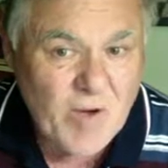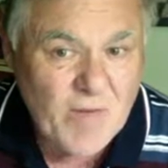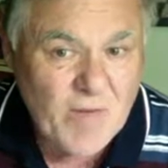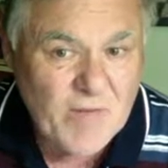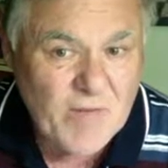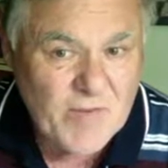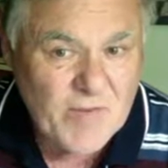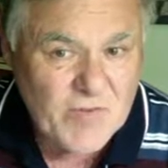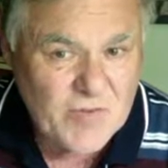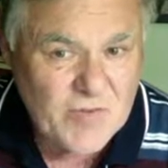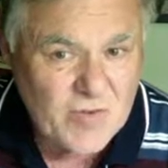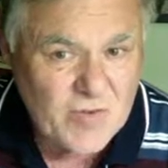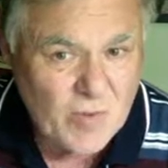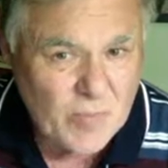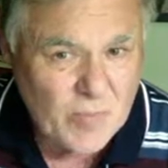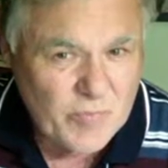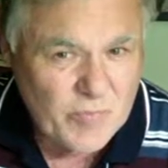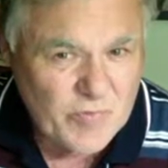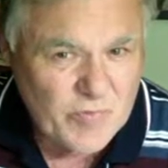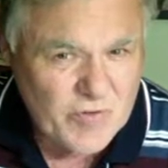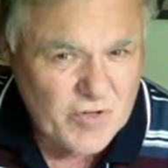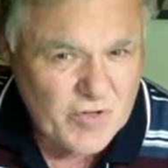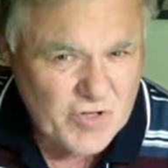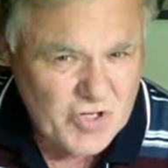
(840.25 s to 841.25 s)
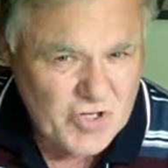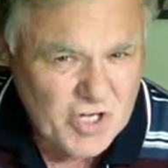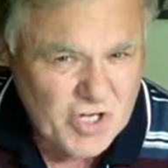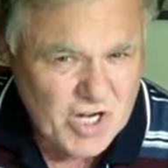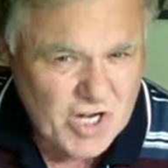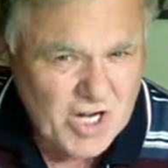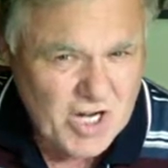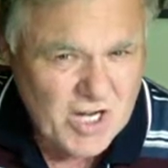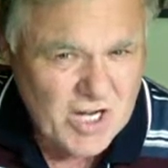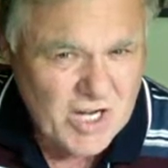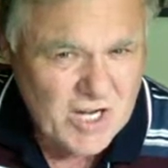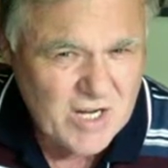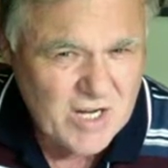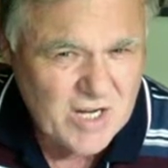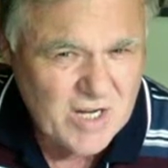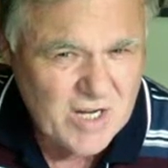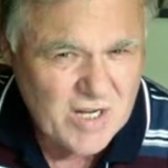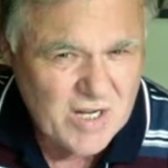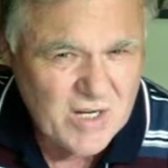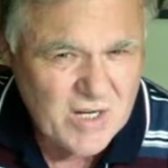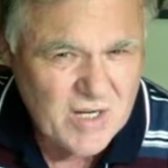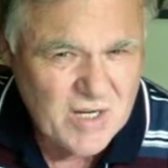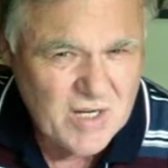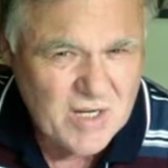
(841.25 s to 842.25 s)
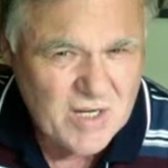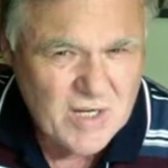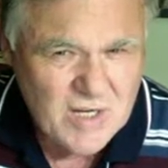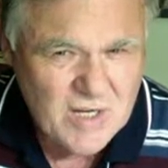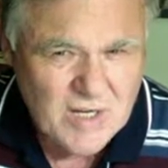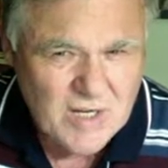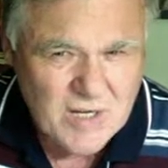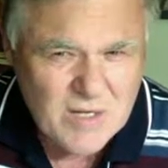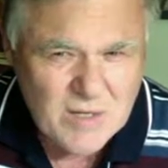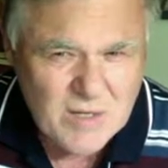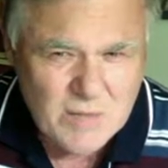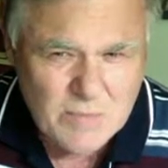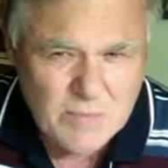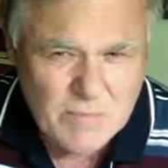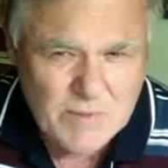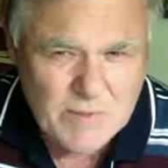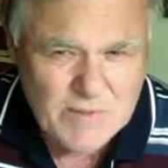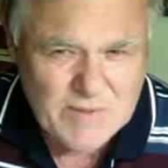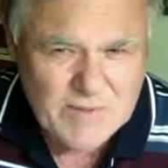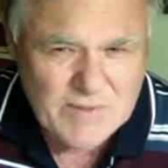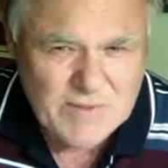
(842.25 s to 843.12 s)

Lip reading: It stops the check, but